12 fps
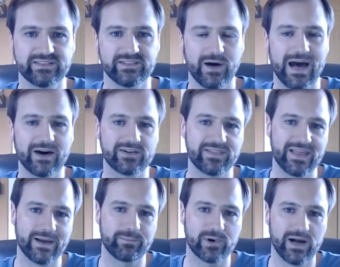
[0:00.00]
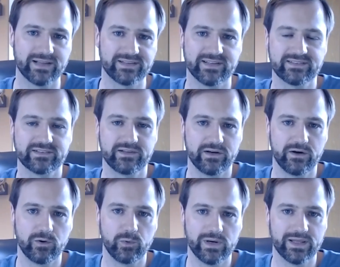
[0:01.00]
So how did that process
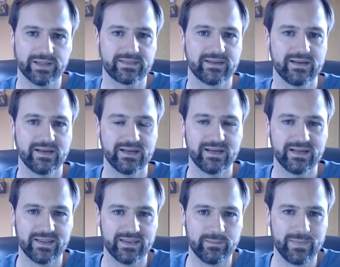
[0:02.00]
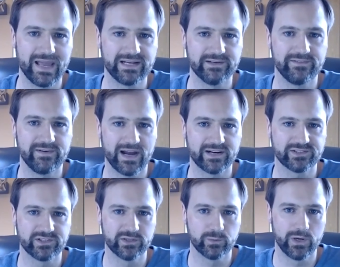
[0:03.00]
go with the manufacturer?